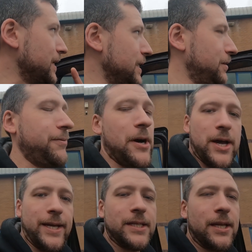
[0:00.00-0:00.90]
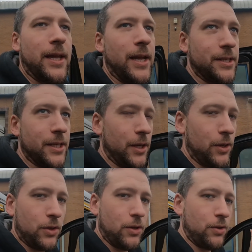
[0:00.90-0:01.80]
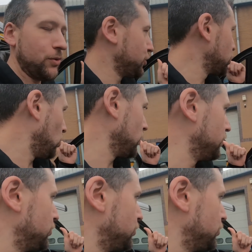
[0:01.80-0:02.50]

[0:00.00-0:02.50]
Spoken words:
I did find is that the taller